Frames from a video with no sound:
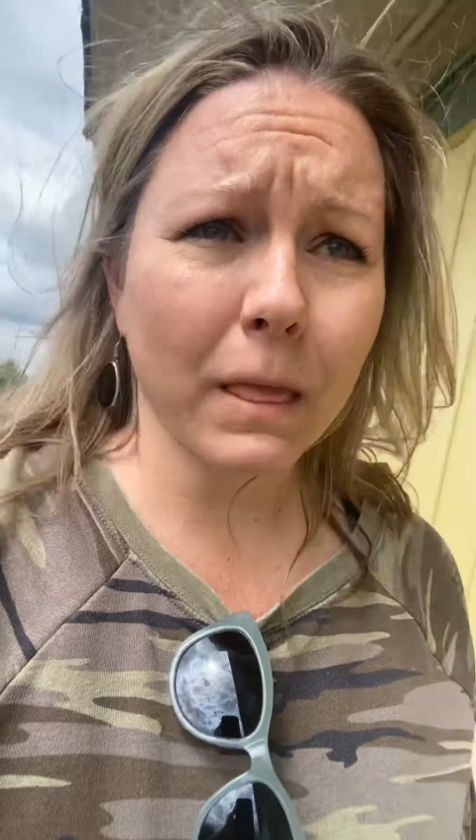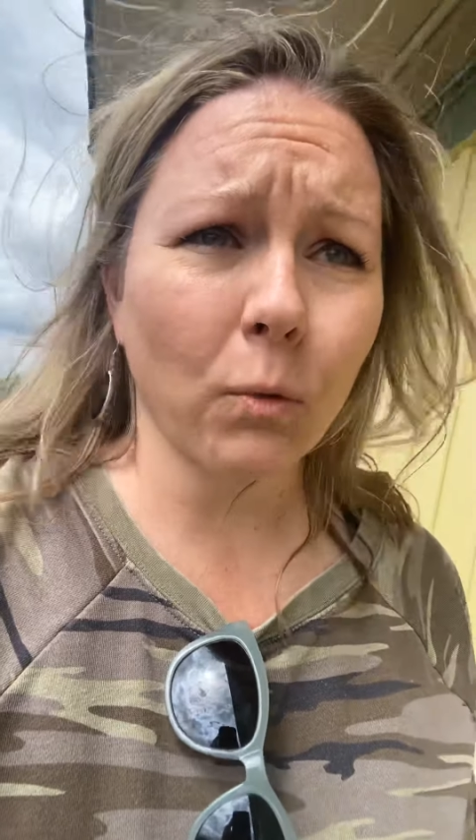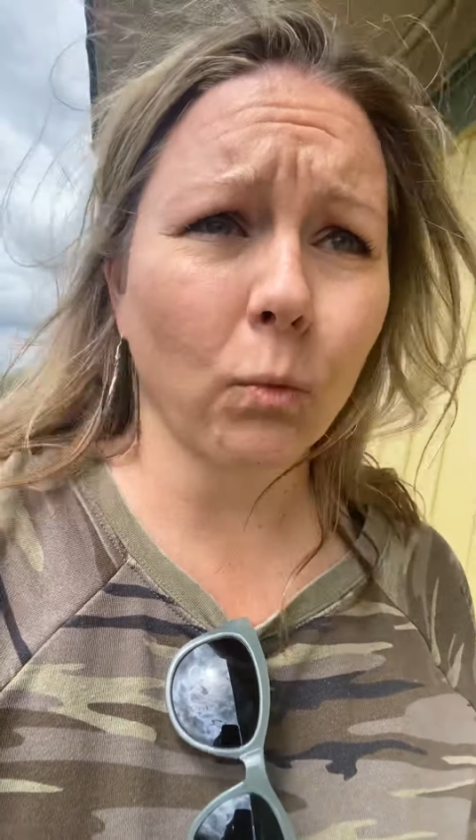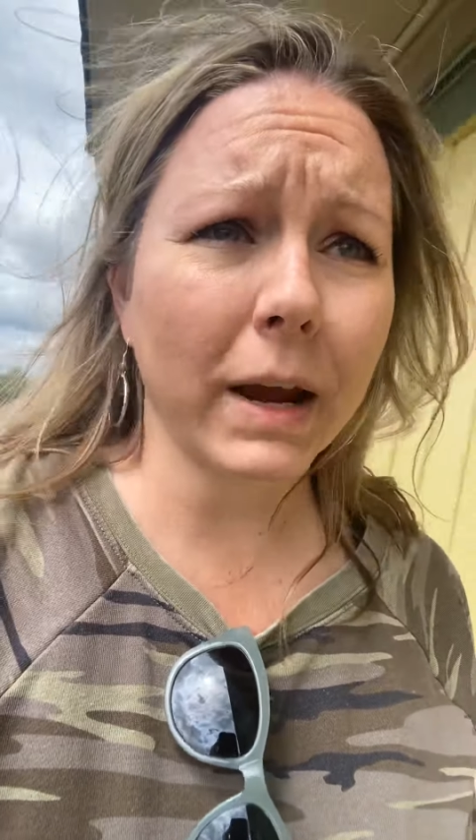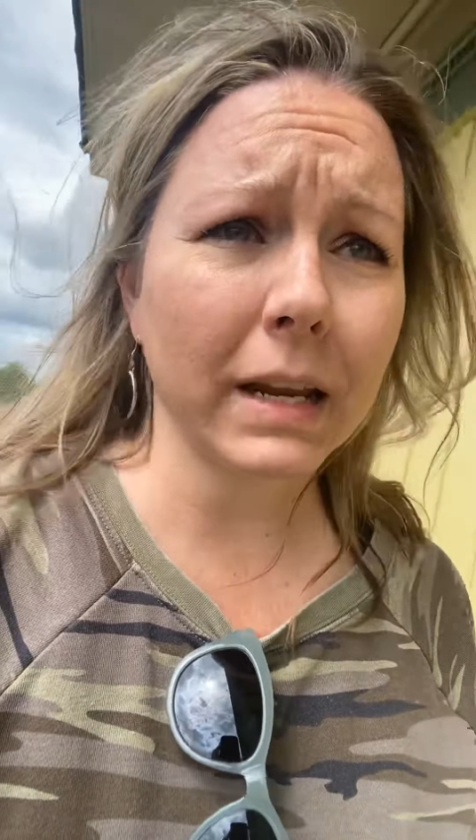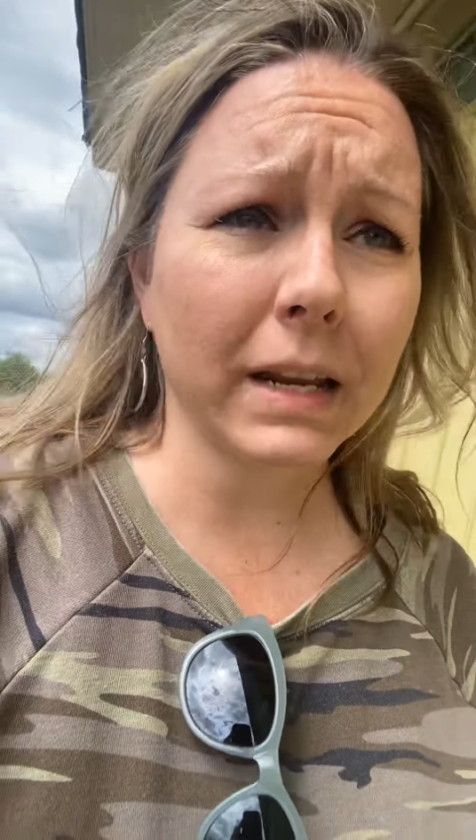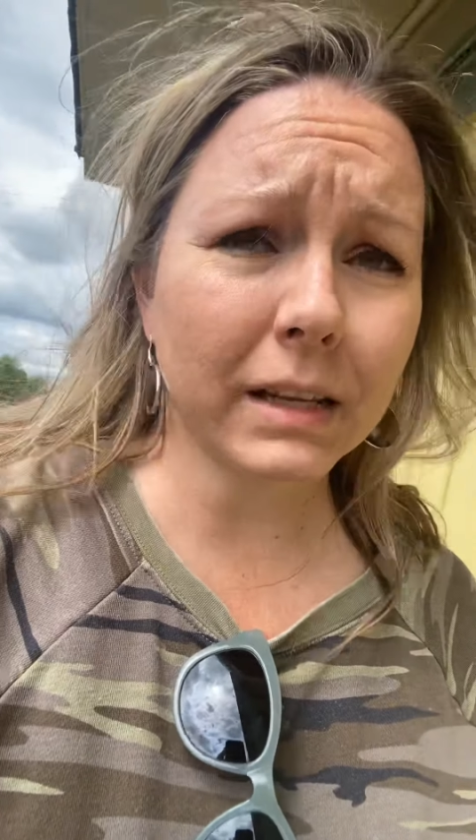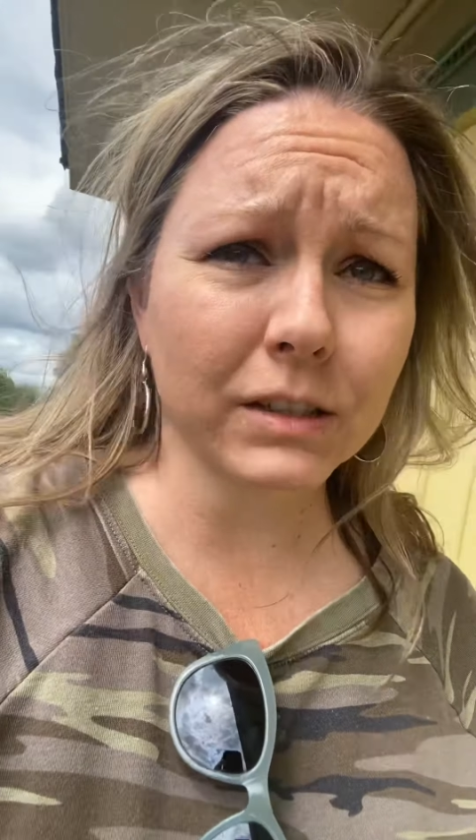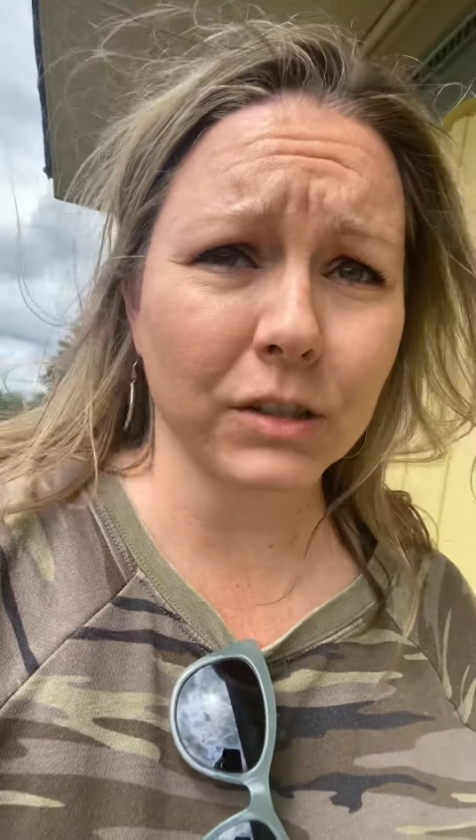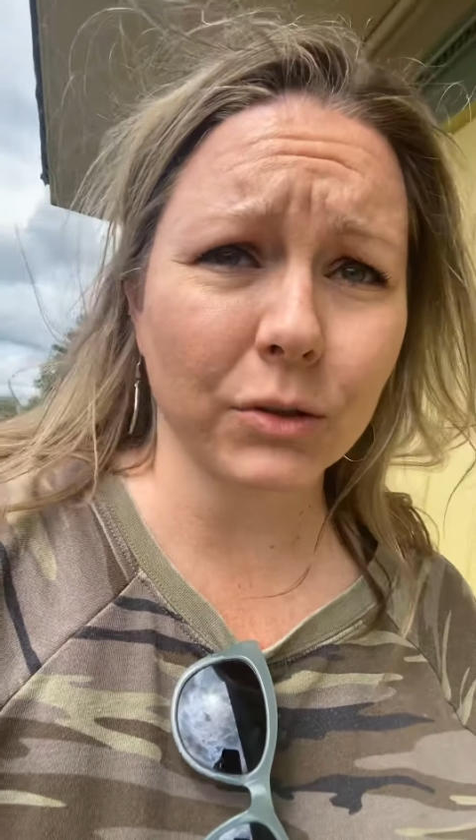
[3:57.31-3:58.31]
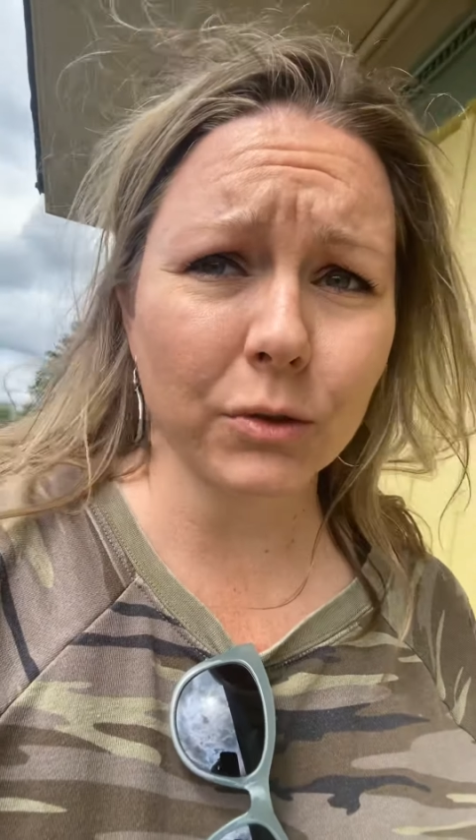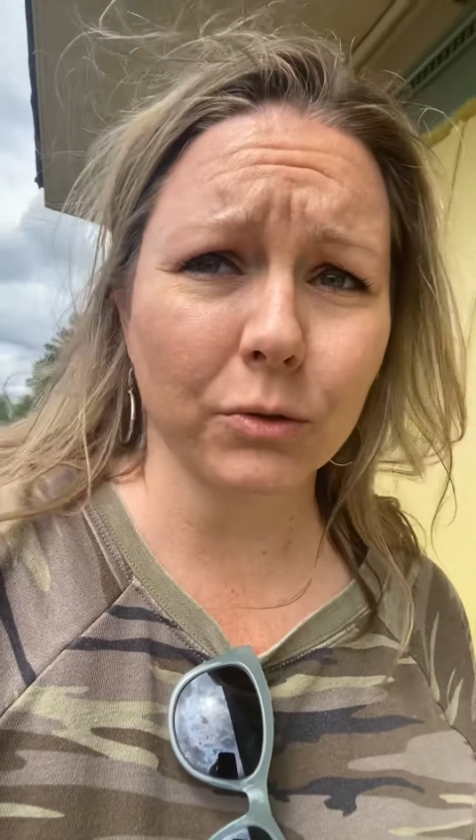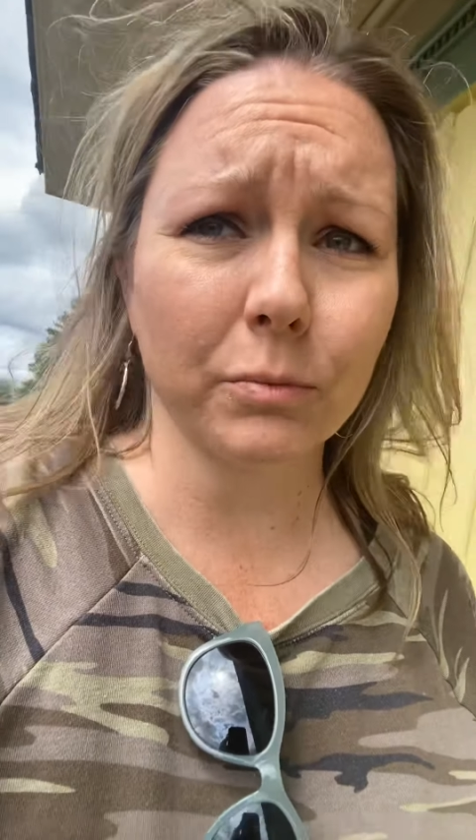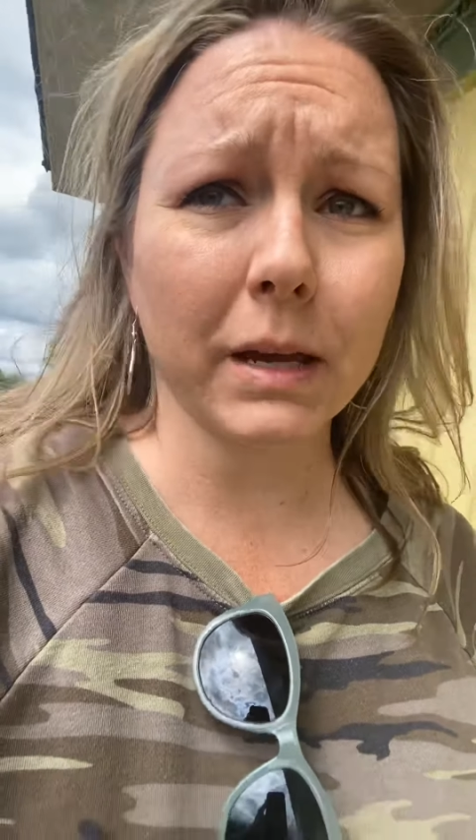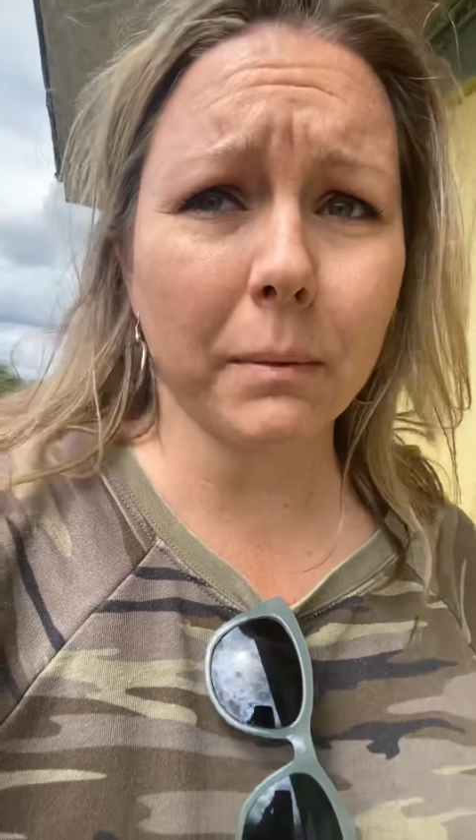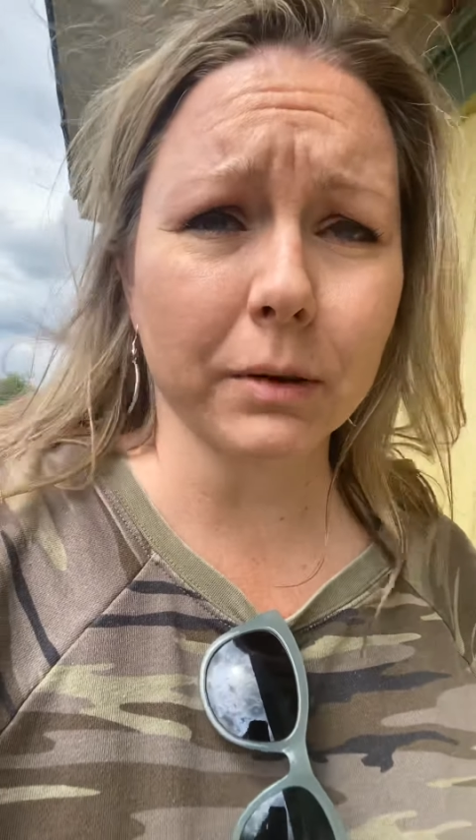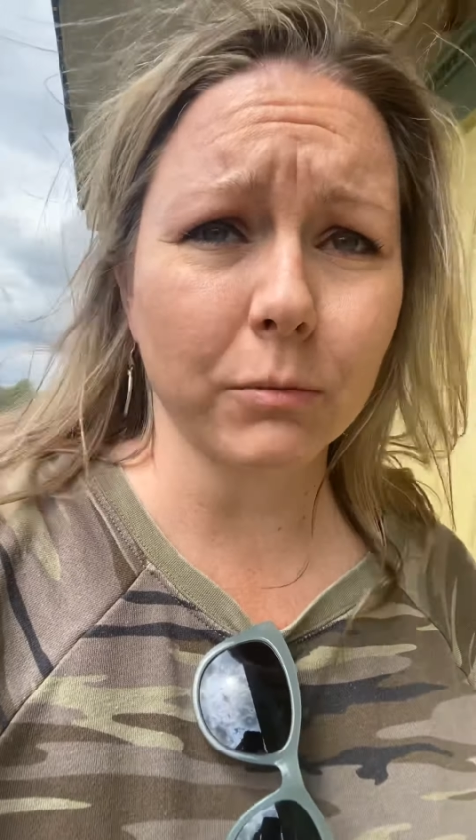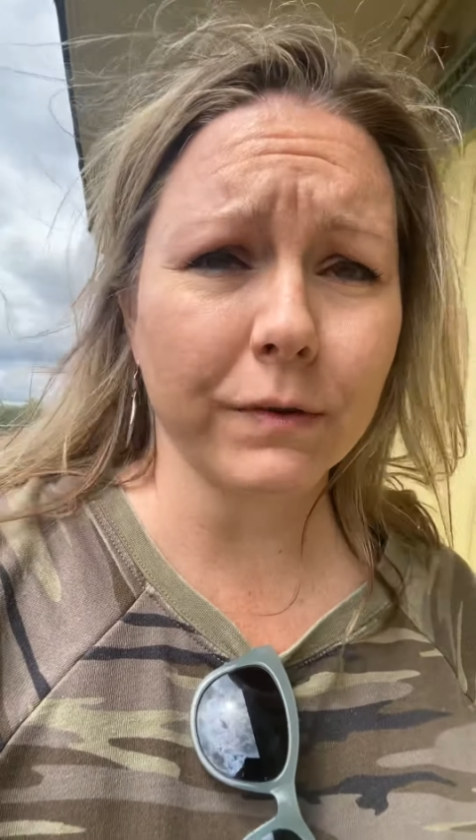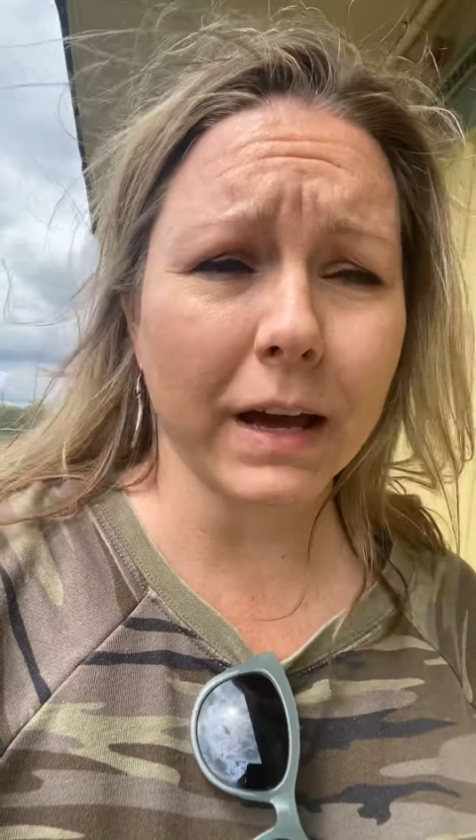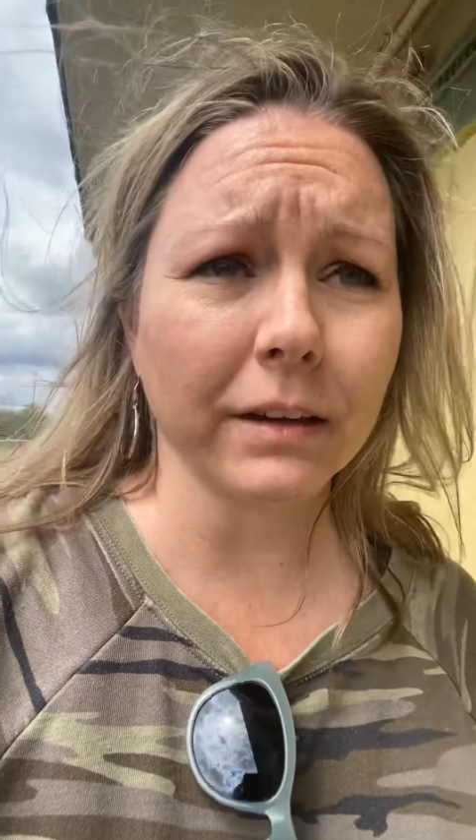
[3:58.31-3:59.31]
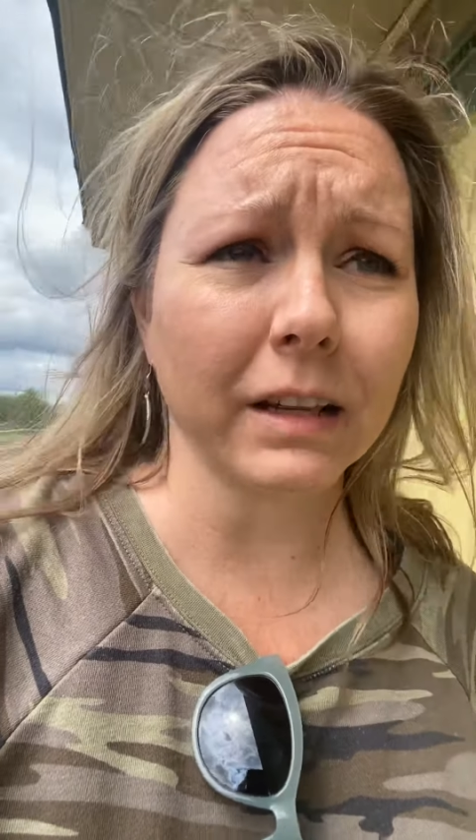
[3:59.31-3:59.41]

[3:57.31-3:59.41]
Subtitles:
waiting to be able to move out.